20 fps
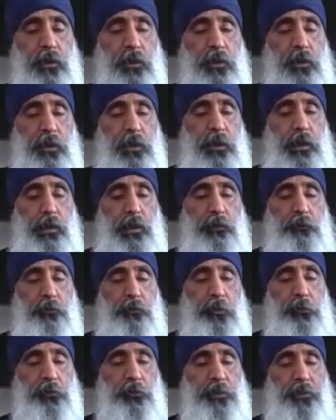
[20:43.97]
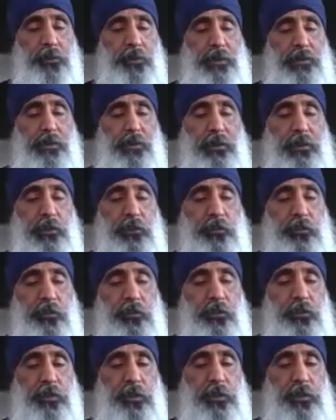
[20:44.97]
And from the sensations,
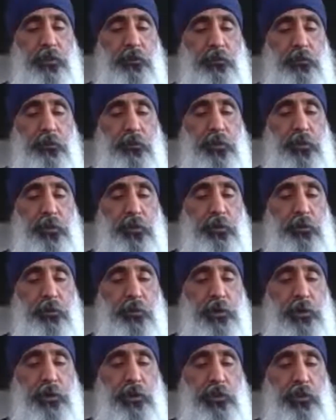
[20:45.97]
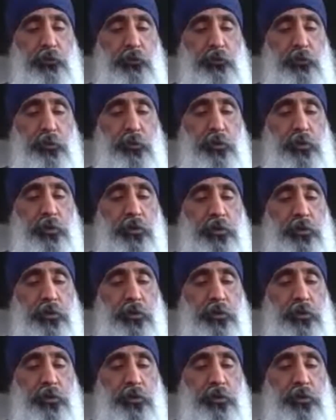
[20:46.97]
if you bring your focus